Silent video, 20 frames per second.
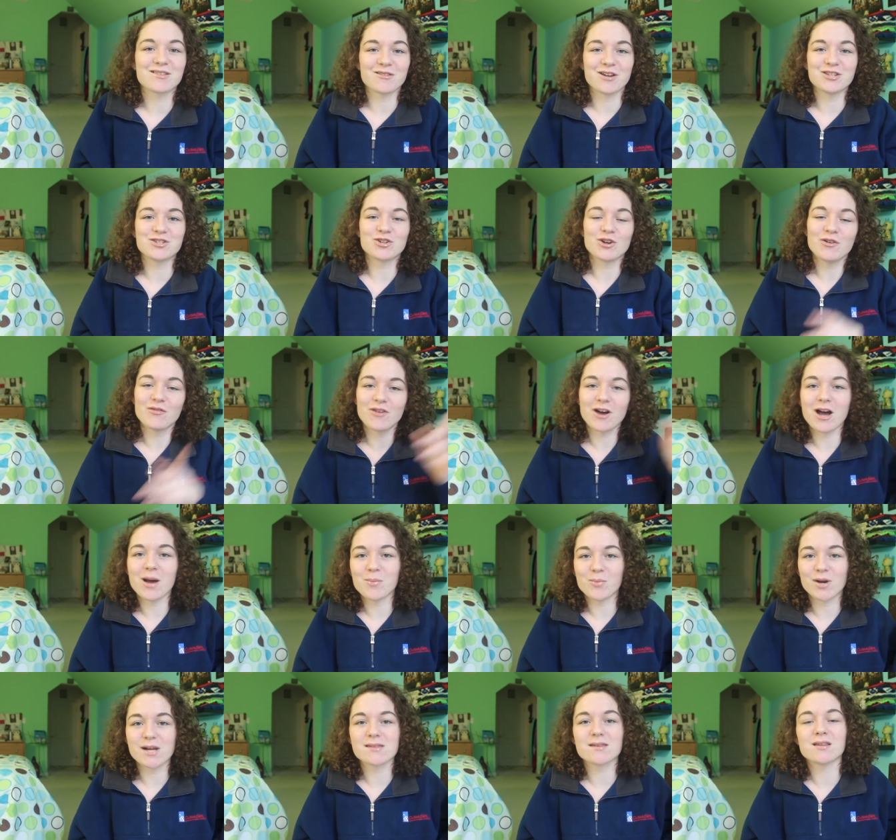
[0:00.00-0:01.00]
So I drove
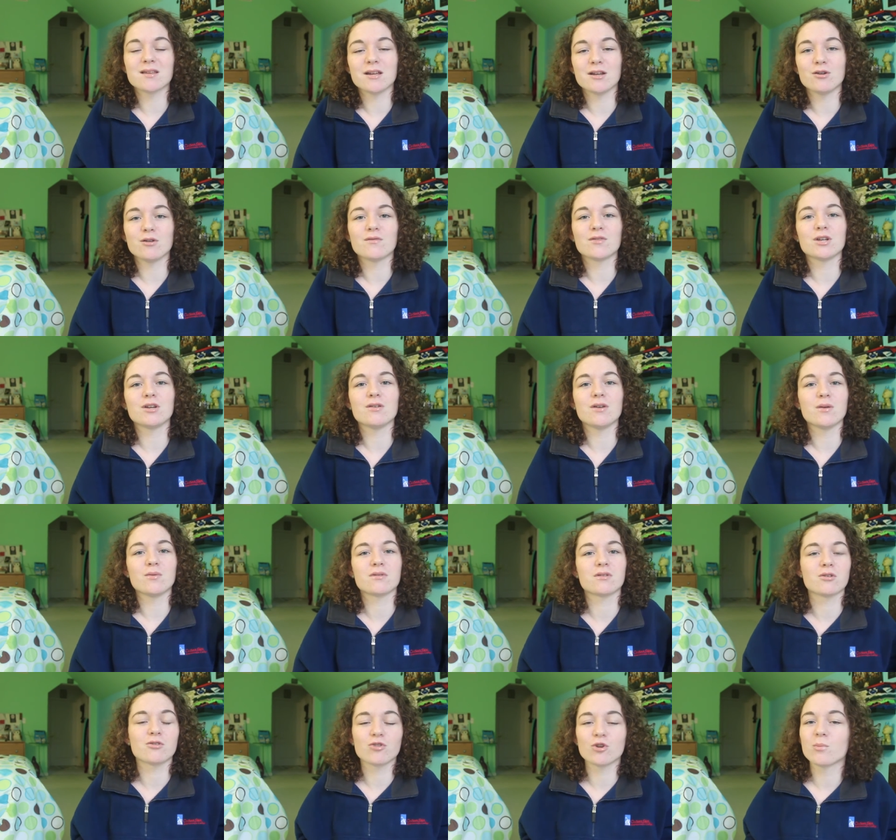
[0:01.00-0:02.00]
up, went to the interview. It
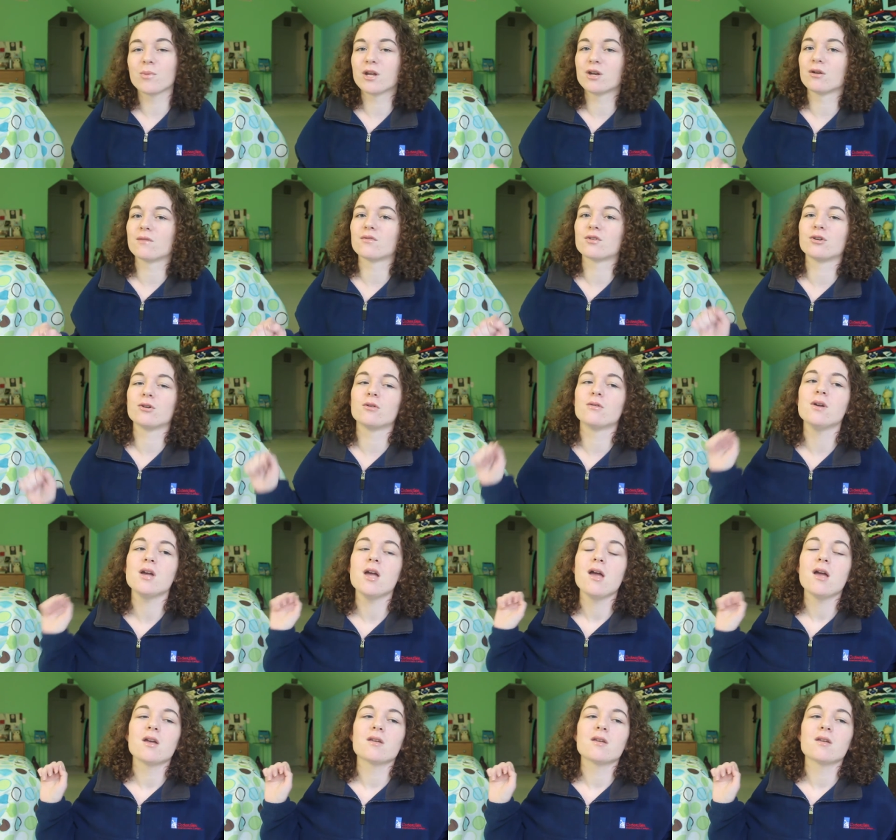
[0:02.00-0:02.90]
was a group interview.